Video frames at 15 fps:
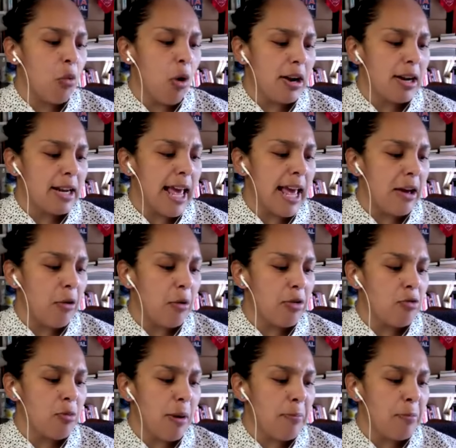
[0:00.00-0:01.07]
Juan Diego
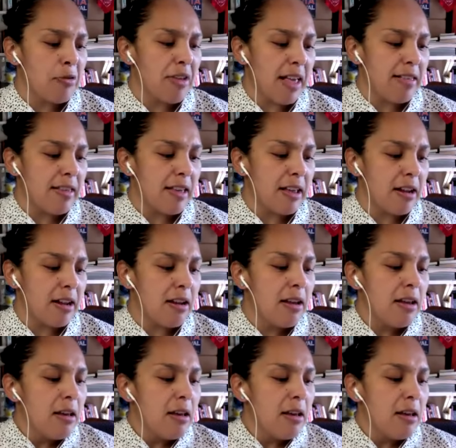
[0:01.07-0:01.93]
is represented